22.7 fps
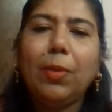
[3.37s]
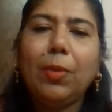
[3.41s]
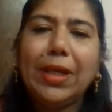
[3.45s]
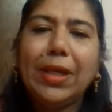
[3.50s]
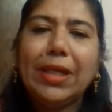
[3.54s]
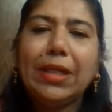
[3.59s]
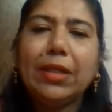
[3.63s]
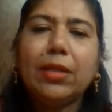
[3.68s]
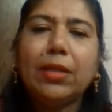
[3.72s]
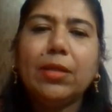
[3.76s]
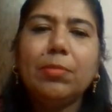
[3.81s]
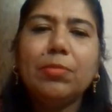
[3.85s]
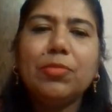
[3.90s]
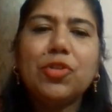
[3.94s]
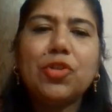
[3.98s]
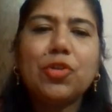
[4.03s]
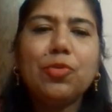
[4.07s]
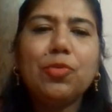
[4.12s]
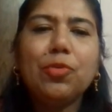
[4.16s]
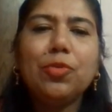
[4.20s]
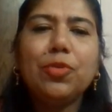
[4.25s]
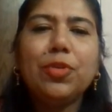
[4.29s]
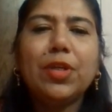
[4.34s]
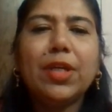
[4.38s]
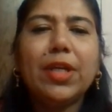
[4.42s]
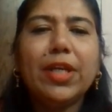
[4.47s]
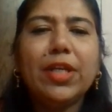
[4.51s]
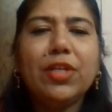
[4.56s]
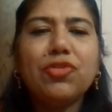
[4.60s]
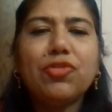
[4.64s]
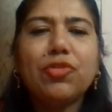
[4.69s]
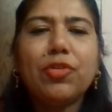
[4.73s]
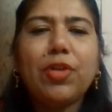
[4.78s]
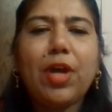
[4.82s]
Welcome to the
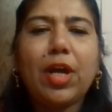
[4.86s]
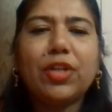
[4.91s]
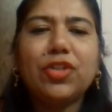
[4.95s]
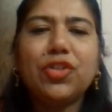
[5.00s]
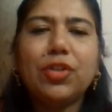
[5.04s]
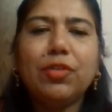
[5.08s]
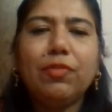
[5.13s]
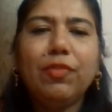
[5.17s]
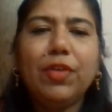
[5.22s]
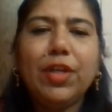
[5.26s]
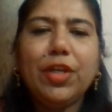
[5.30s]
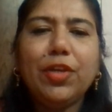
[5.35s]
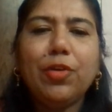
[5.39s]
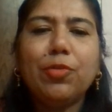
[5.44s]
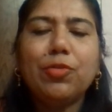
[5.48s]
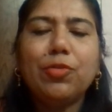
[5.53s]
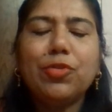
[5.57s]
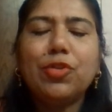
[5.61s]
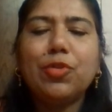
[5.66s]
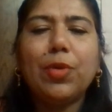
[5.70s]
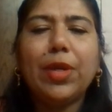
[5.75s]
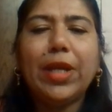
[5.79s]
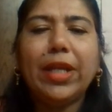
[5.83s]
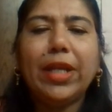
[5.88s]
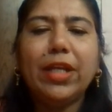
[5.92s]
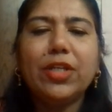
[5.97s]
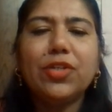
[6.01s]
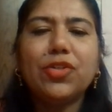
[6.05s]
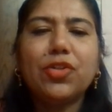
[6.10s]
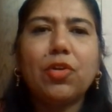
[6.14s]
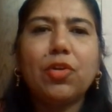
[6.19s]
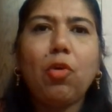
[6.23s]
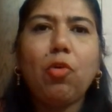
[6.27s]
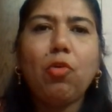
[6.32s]
introduction video to
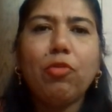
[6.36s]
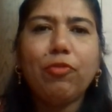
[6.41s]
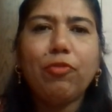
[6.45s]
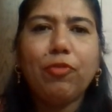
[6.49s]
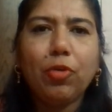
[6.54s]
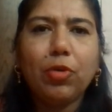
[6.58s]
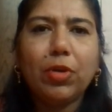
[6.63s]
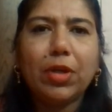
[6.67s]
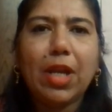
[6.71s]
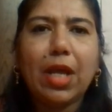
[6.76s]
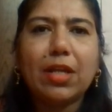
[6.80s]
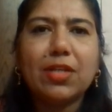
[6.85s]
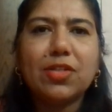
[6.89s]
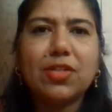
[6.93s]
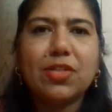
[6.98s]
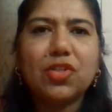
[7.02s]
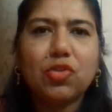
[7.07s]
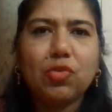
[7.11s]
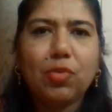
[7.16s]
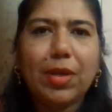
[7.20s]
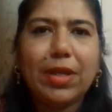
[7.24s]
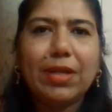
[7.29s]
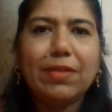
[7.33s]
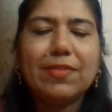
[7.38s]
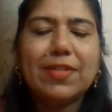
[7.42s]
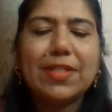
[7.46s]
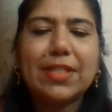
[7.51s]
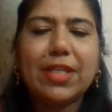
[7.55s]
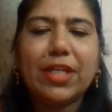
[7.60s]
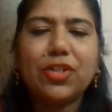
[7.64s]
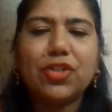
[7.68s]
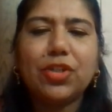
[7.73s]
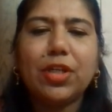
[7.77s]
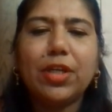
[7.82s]
English Core for Class 12
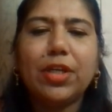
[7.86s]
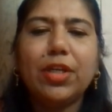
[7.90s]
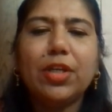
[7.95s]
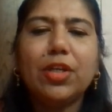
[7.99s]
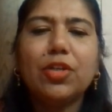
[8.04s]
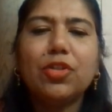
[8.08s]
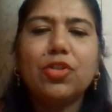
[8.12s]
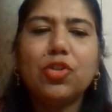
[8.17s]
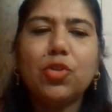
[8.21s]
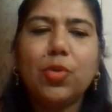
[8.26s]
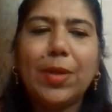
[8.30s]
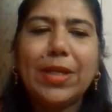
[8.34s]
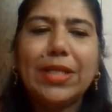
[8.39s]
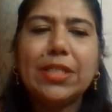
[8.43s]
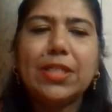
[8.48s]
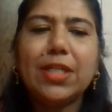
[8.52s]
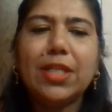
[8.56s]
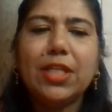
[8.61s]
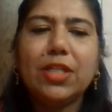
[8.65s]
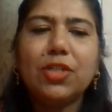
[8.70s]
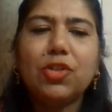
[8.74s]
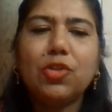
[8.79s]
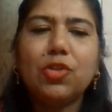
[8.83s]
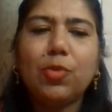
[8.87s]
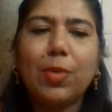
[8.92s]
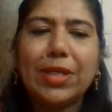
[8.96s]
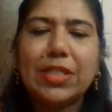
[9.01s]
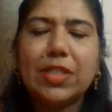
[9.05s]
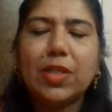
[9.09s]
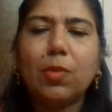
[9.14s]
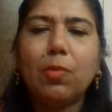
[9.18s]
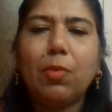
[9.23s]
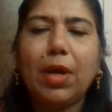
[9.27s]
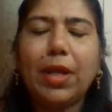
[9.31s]
session
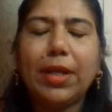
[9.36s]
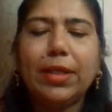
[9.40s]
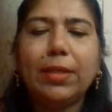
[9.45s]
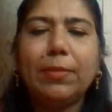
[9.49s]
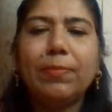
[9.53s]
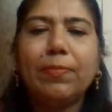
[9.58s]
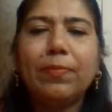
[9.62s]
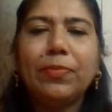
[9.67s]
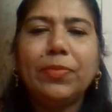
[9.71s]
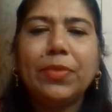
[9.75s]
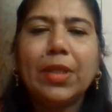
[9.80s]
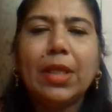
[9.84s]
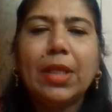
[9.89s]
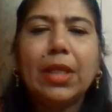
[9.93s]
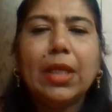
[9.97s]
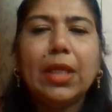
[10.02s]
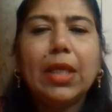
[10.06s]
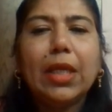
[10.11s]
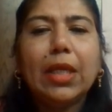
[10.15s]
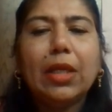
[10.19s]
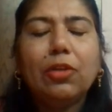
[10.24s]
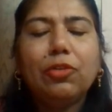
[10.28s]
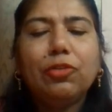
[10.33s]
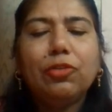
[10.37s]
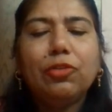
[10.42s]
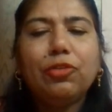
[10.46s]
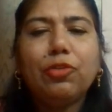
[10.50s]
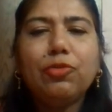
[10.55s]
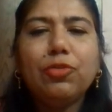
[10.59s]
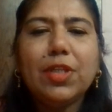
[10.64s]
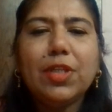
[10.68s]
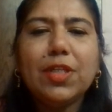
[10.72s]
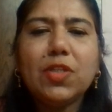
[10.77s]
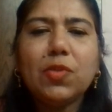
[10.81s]
2021.
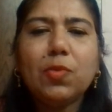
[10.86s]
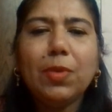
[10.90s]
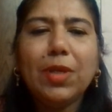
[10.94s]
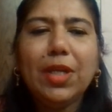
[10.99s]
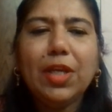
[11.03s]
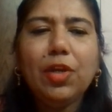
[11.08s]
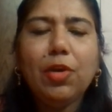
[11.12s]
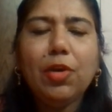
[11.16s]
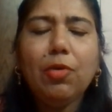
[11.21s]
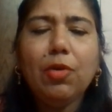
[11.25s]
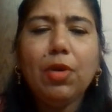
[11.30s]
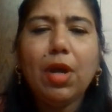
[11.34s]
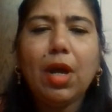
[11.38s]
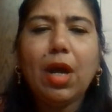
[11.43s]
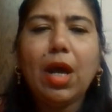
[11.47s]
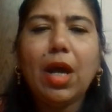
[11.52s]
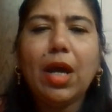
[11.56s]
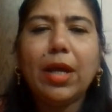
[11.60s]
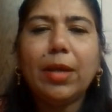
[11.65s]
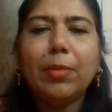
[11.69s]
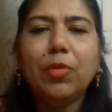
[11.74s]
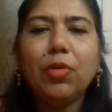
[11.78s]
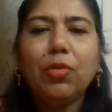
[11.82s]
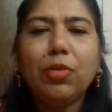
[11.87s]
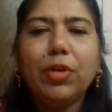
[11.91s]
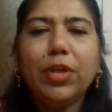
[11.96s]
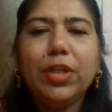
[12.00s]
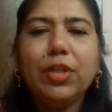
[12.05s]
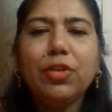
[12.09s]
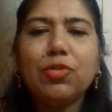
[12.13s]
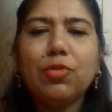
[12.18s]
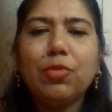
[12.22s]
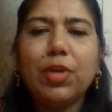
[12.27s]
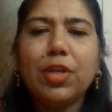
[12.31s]
Through this video, I'm
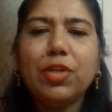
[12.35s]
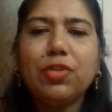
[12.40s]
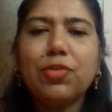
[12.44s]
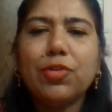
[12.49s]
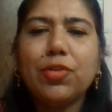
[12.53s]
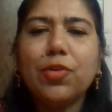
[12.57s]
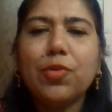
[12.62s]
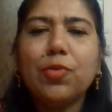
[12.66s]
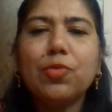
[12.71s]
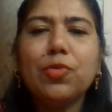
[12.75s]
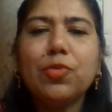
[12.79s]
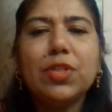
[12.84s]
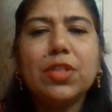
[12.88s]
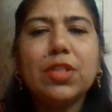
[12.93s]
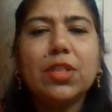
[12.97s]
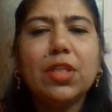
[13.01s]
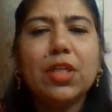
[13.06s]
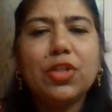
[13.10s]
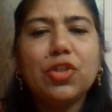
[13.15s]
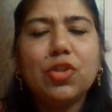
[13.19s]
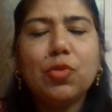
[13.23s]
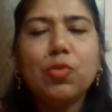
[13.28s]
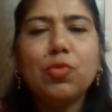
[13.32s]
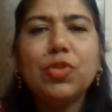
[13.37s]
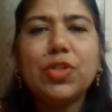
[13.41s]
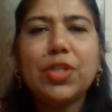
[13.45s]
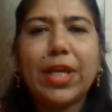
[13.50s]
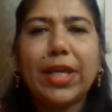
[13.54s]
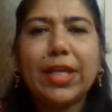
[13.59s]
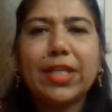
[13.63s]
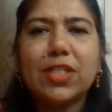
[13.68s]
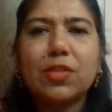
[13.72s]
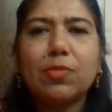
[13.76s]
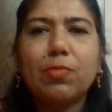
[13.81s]
going to introduce the two
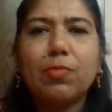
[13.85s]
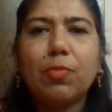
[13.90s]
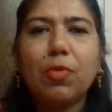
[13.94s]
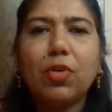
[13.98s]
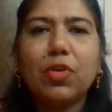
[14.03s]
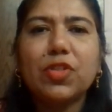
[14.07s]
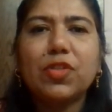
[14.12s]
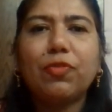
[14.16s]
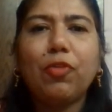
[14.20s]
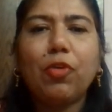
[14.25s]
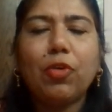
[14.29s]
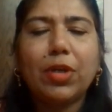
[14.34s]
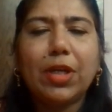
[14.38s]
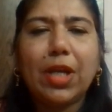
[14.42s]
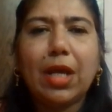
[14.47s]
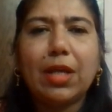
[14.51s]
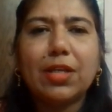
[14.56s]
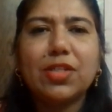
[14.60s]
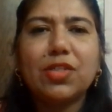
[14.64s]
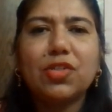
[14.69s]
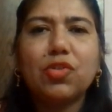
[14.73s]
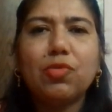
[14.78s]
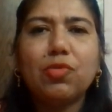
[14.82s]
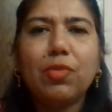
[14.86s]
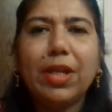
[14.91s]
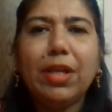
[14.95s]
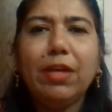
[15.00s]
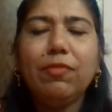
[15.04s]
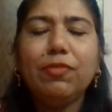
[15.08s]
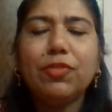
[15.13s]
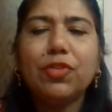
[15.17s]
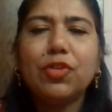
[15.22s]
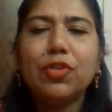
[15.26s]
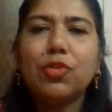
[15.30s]
textbooks for Class
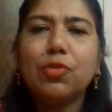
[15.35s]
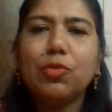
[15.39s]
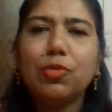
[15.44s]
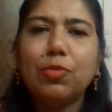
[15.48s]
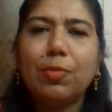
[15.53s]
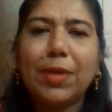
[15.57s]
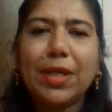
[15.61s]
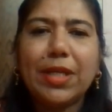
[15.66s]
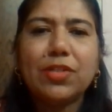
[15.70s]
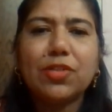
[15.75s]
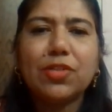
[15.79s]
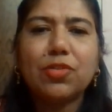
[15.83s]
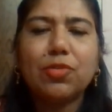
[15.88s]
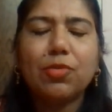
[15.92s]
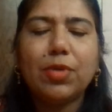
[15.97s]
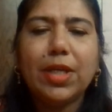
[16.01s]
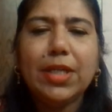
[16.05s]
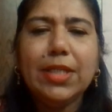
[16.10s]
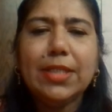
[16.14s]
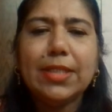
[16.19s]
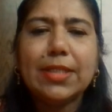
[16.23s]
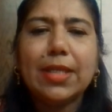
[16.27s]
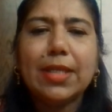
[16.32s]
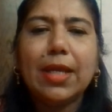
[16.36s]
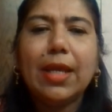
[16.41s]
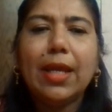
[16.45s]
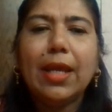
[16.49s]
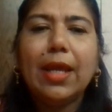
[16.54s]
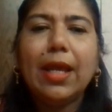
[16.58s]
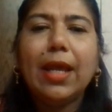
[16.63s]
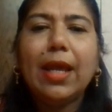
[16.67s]
12 to my students